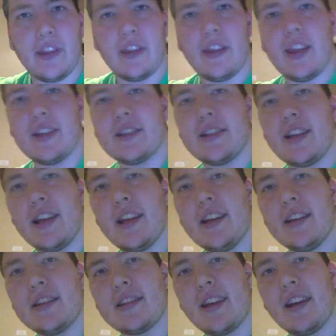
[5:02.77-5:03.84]
This
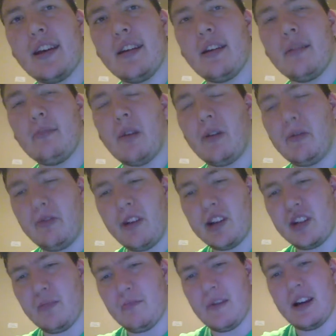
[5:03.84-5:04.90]
is my
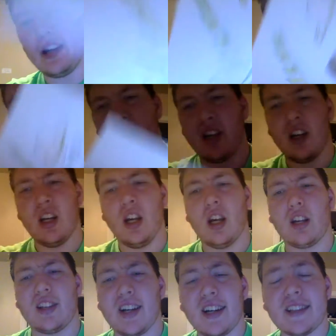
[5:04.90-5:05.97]
friend of mine's
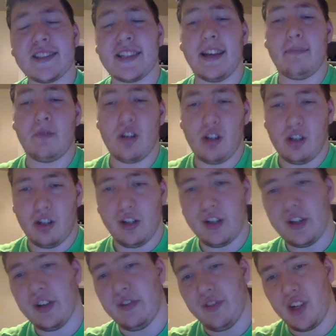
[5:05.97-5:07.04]
concept art
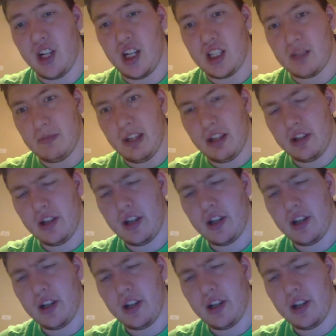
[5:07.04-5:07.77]
of Cosmic,